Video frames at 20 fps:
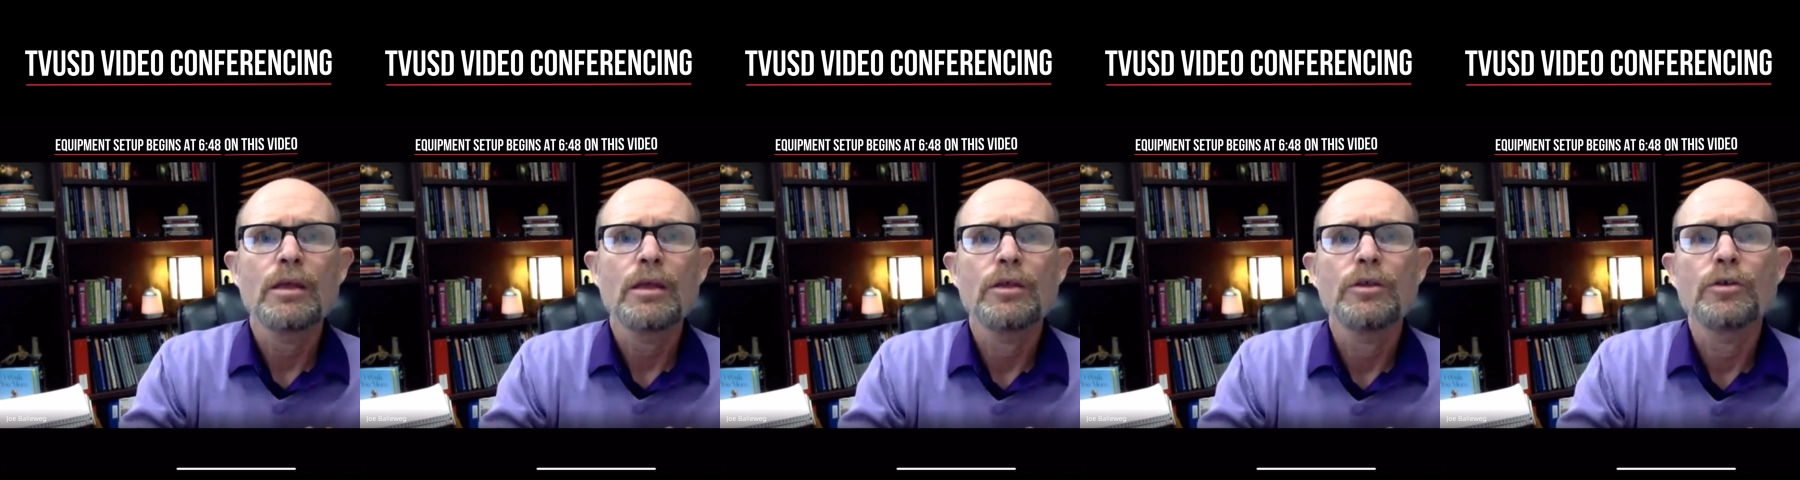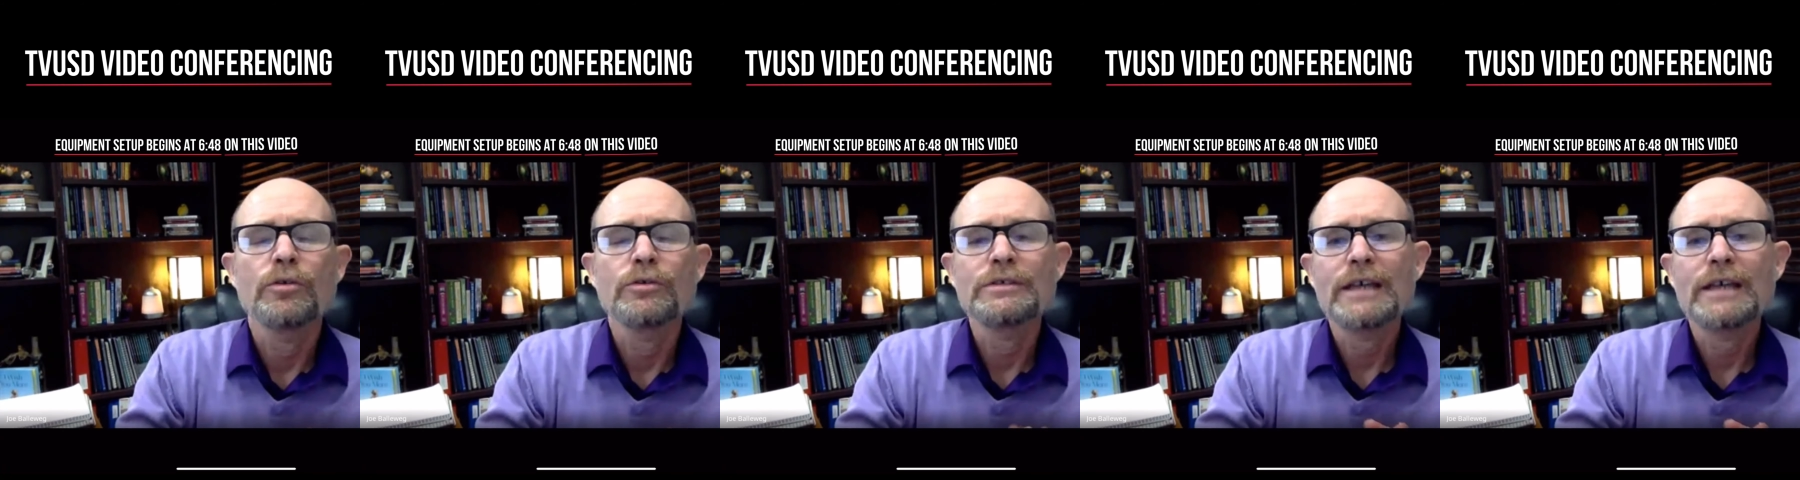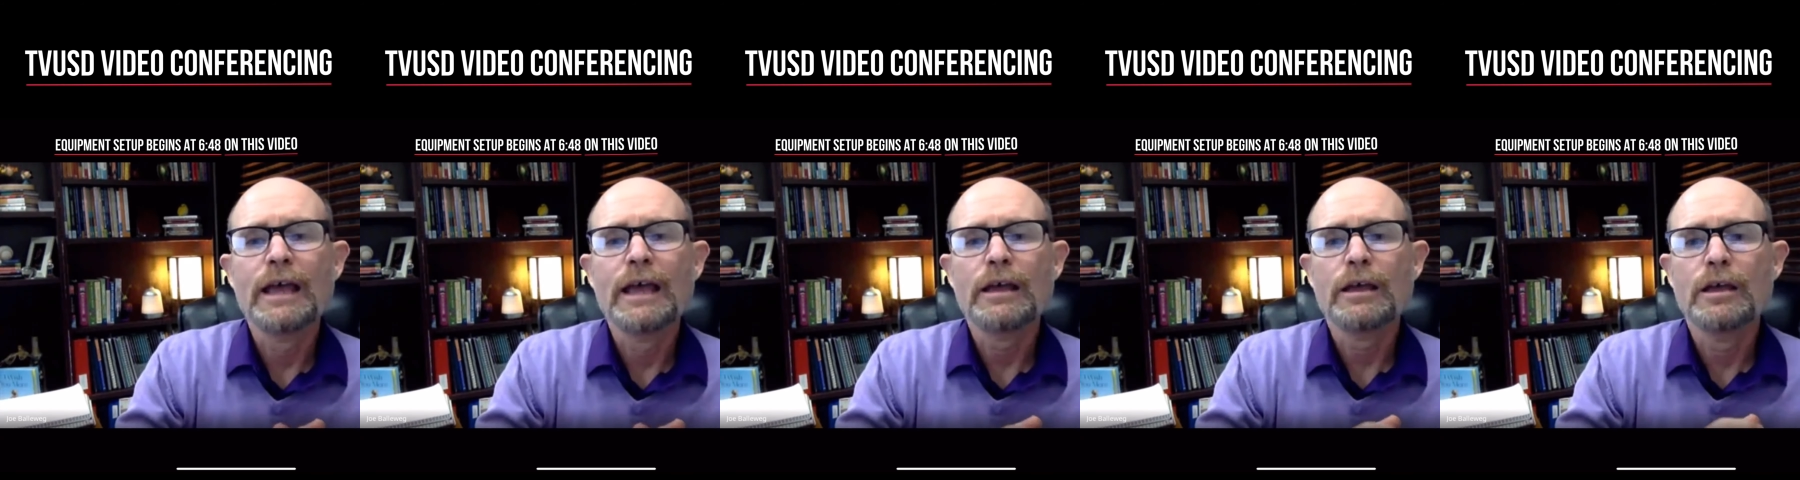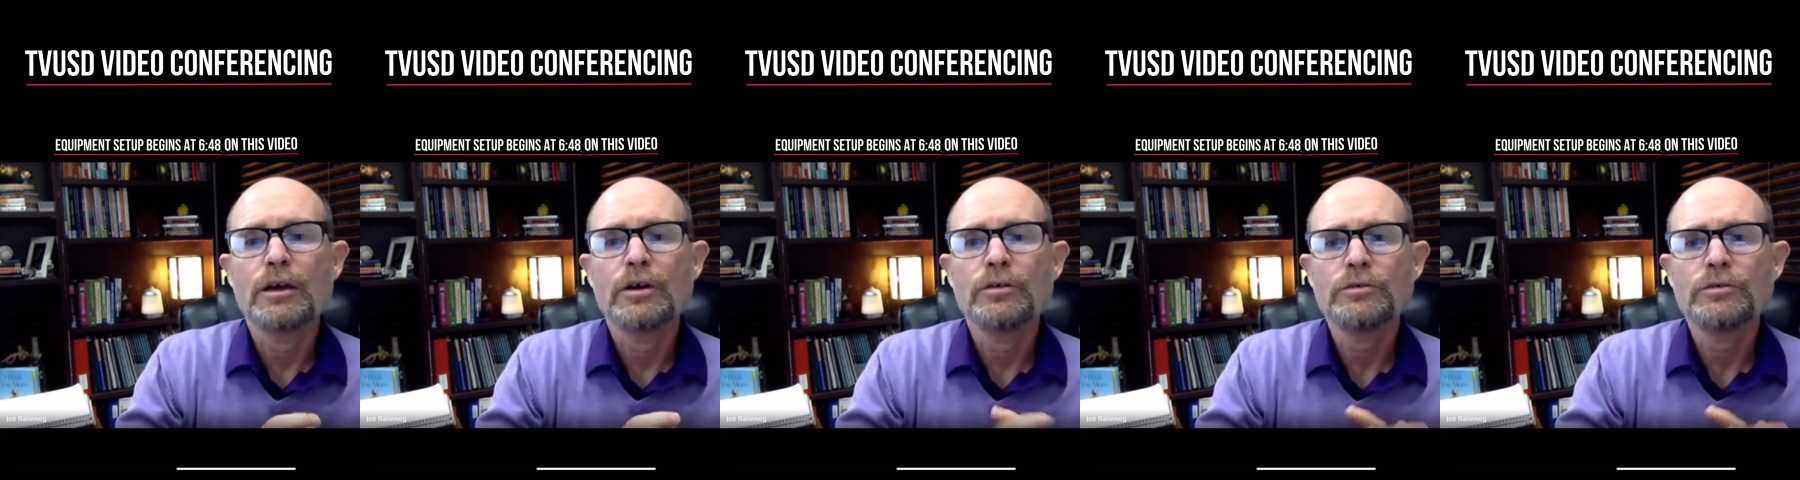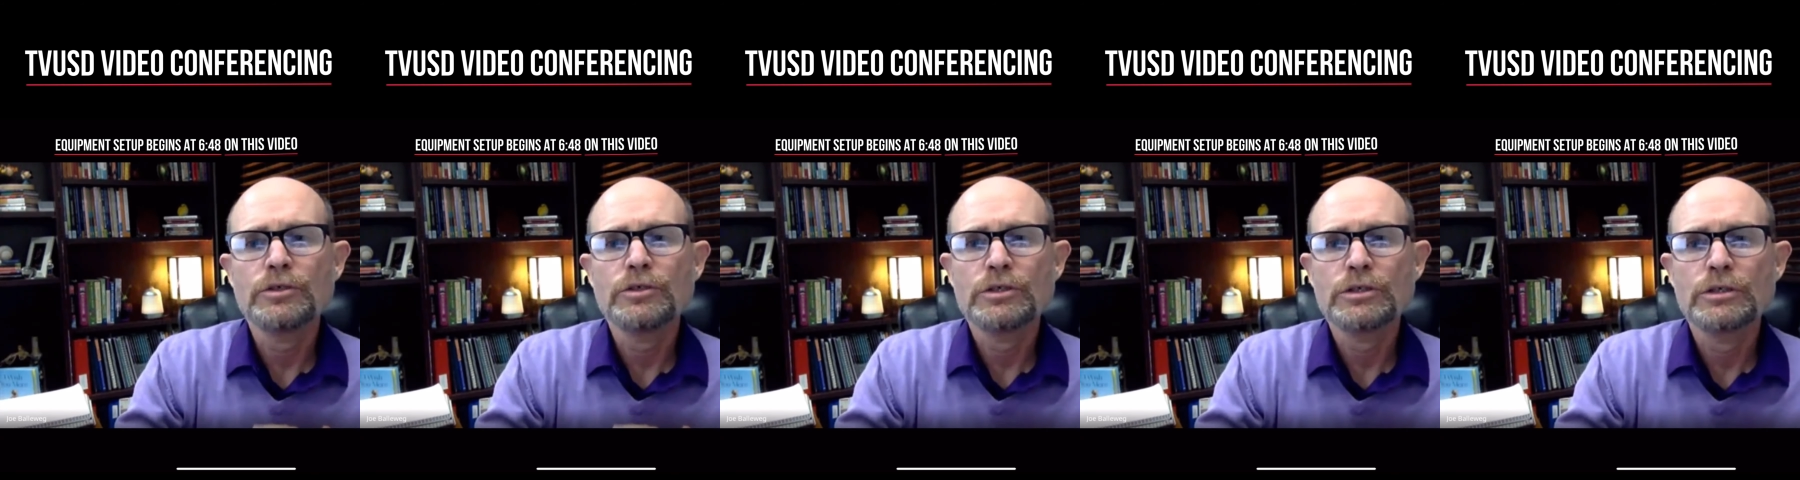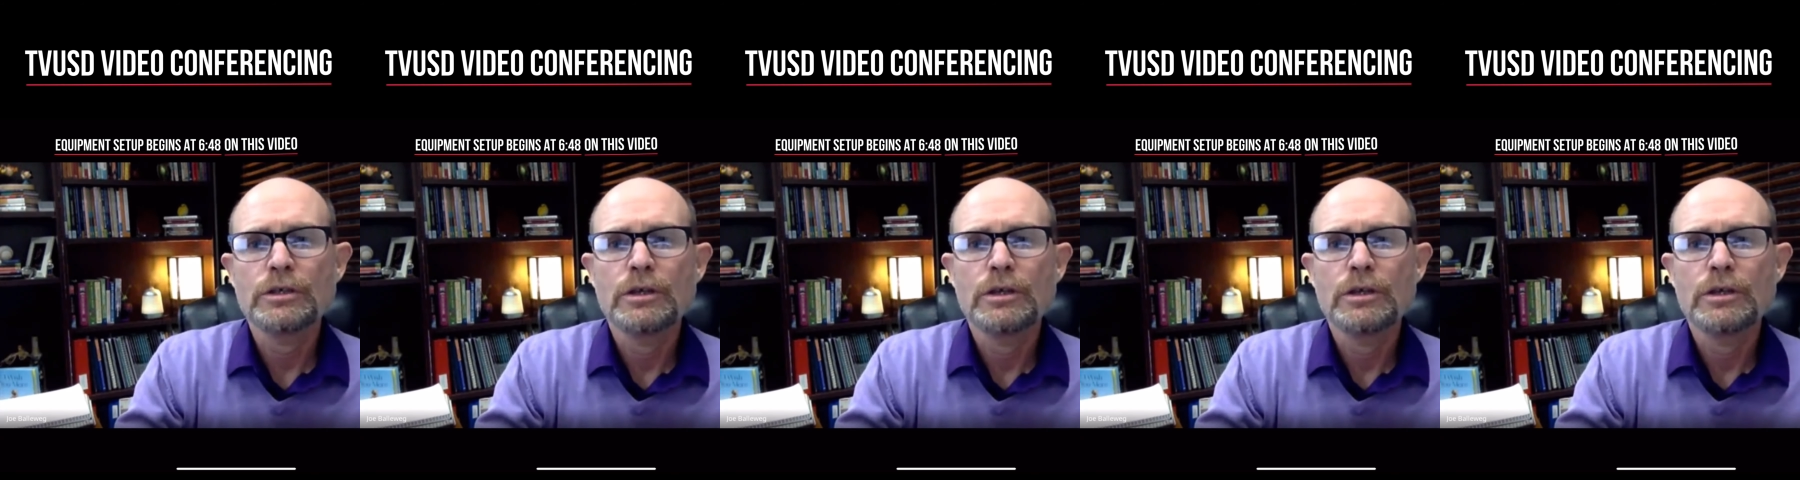Your tech coach